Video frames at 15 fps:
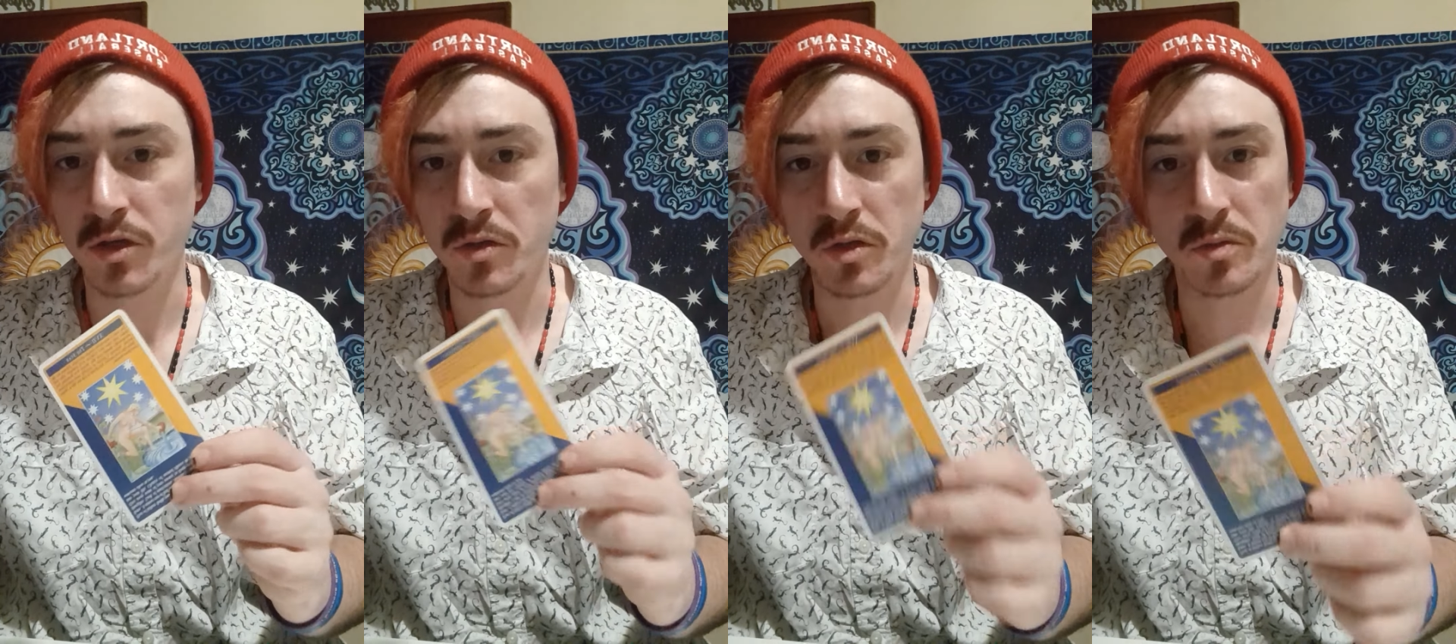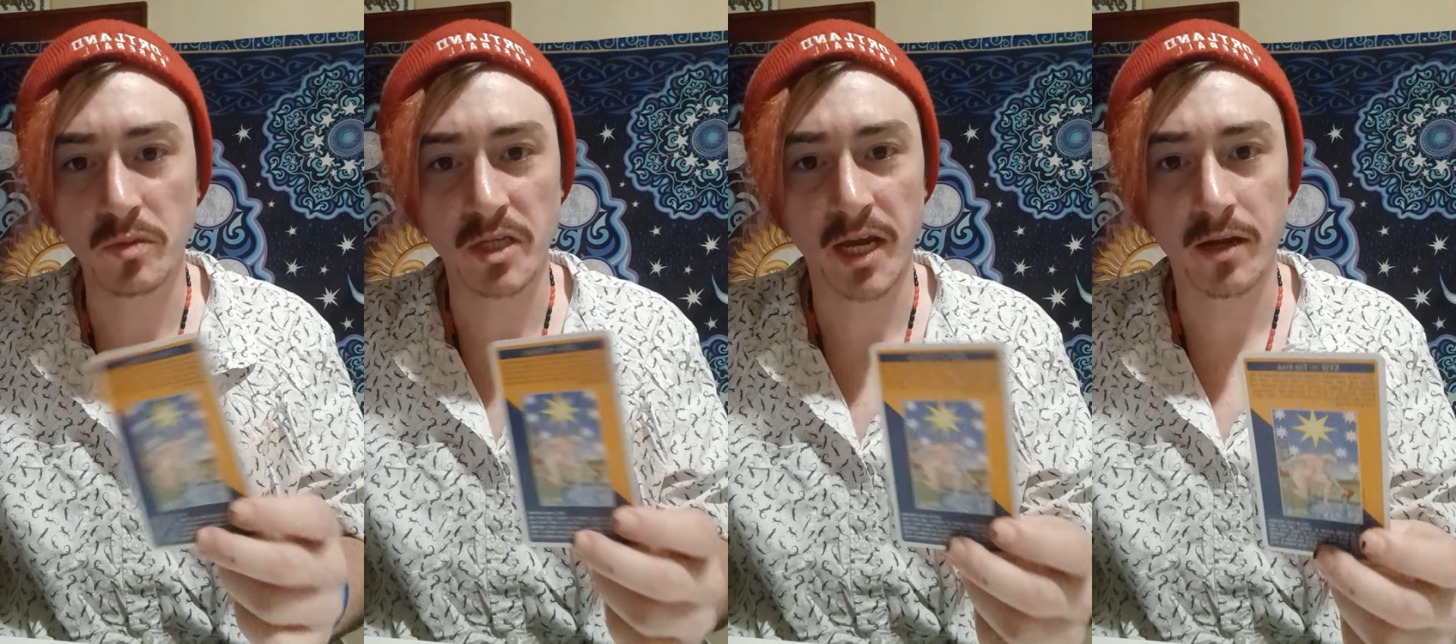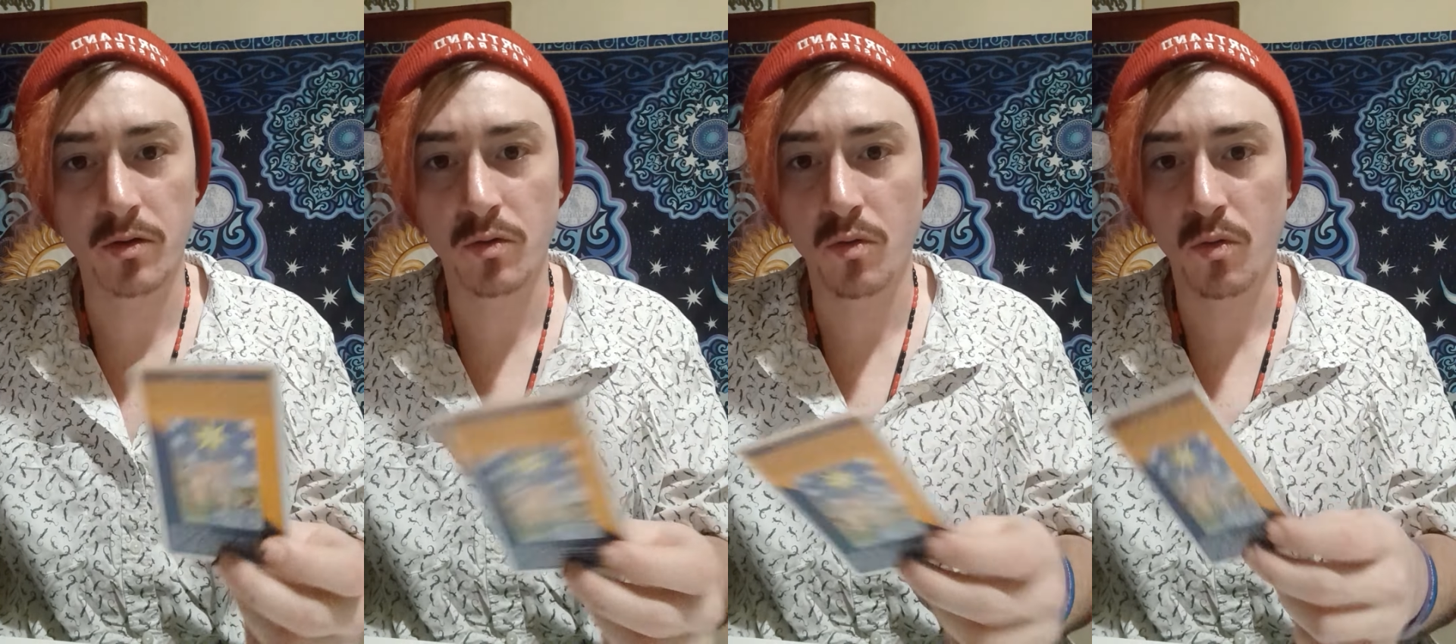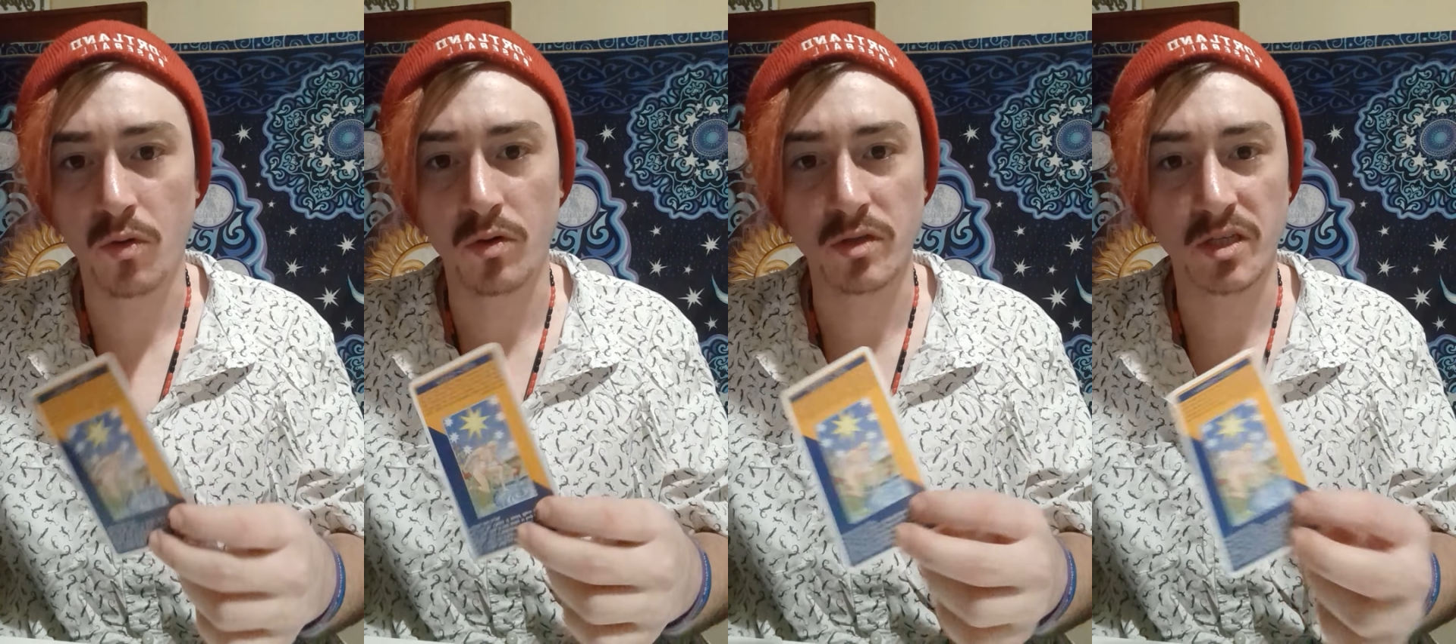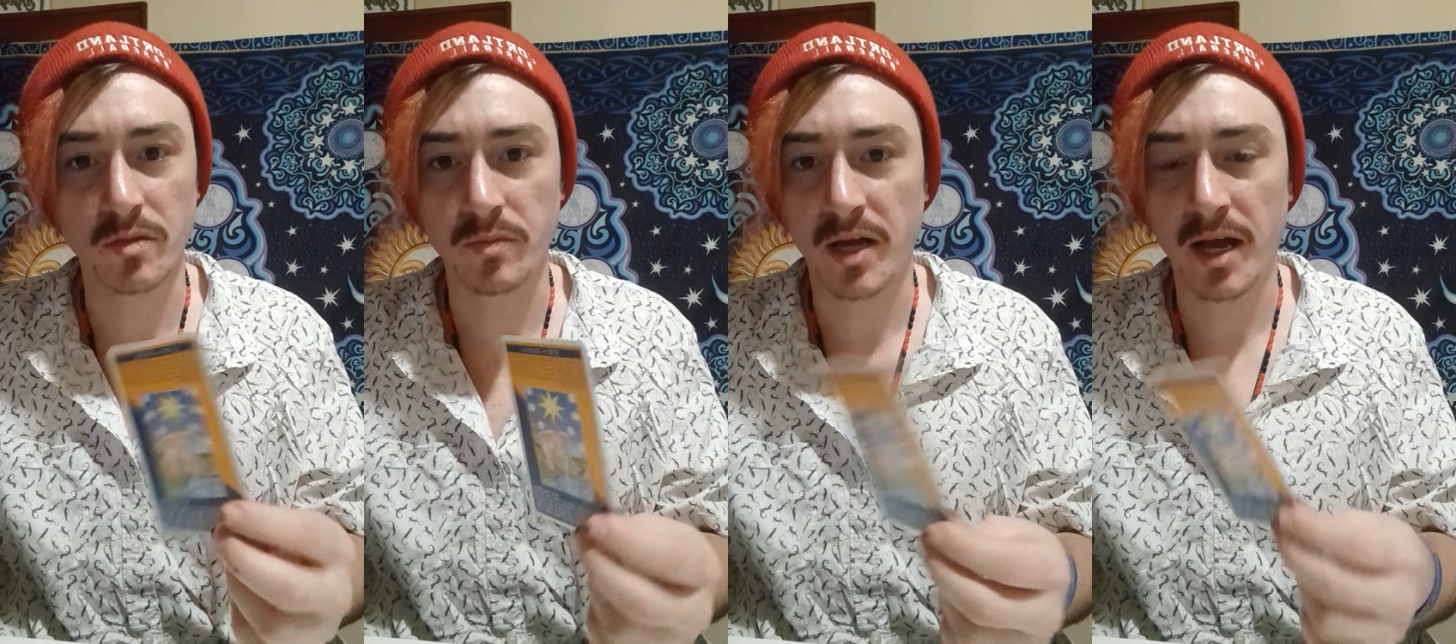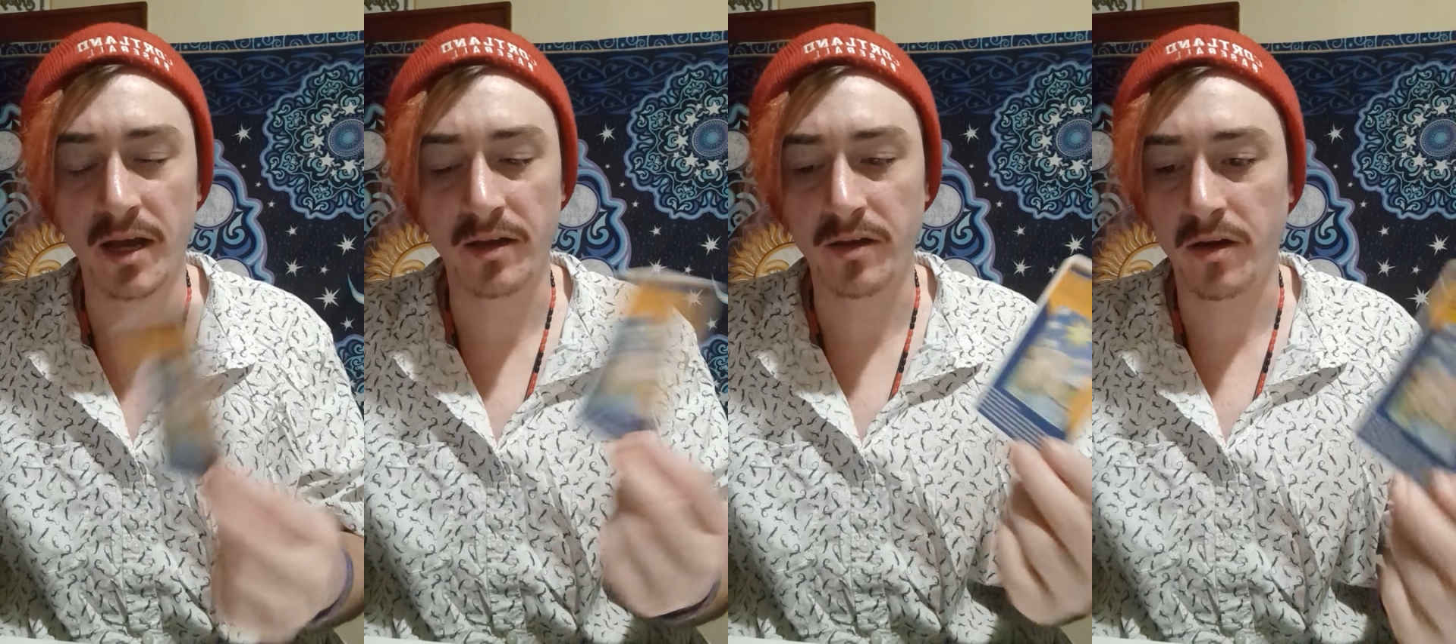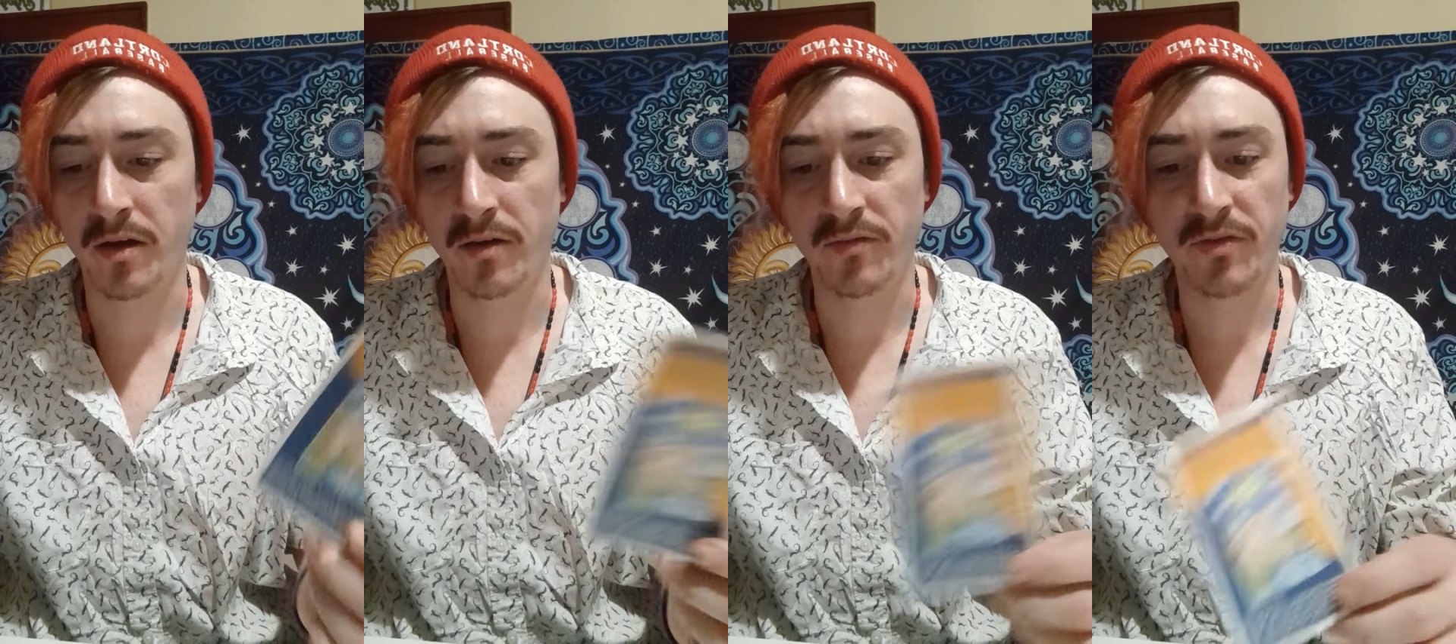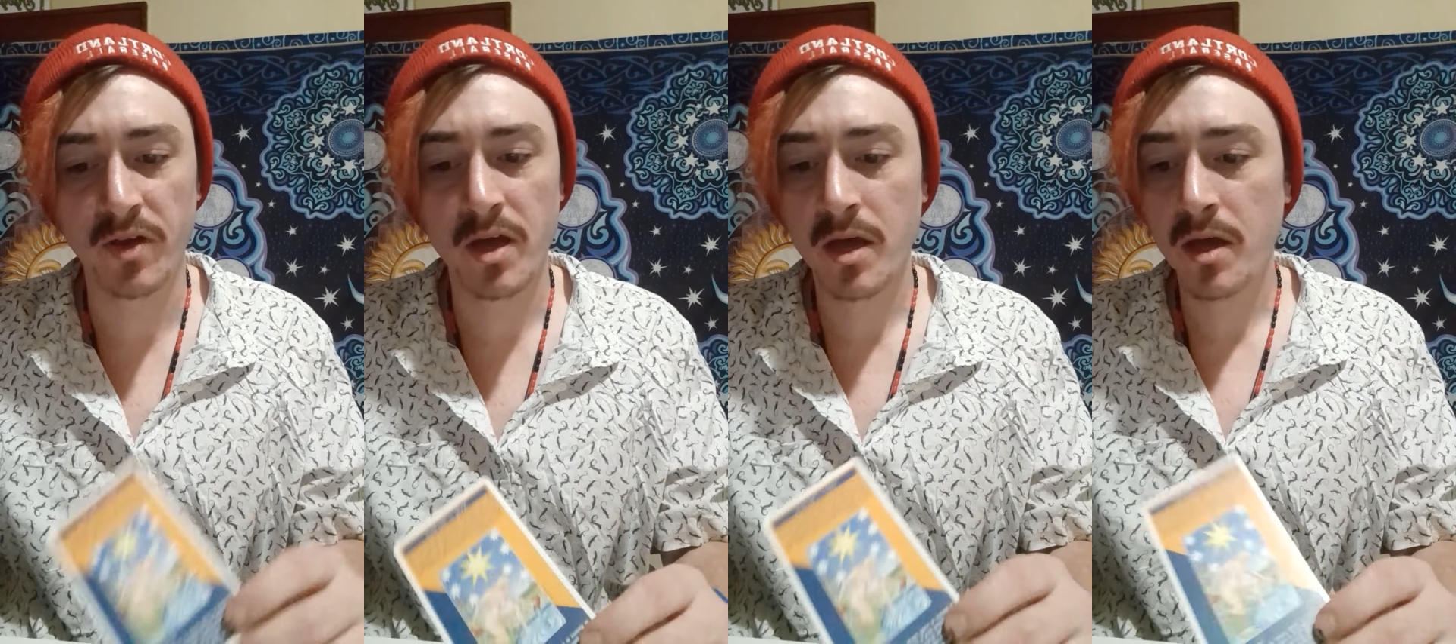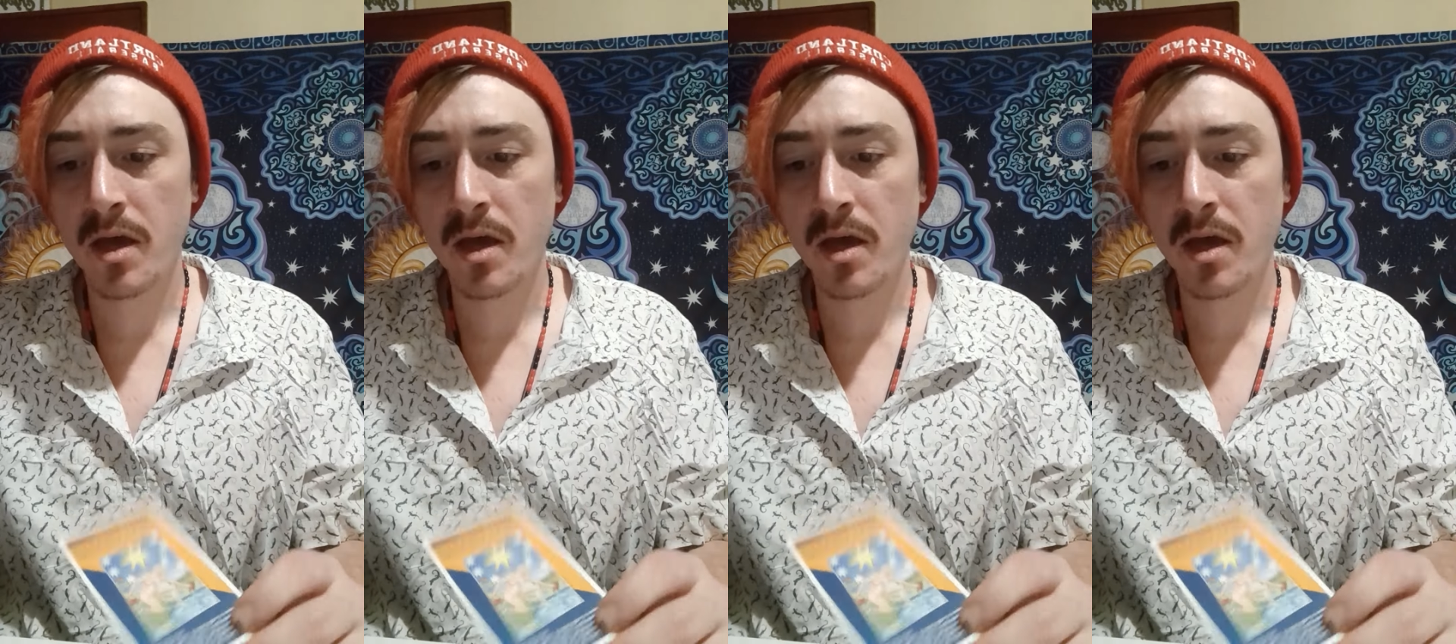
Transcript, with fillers: YouTube channel or some kind of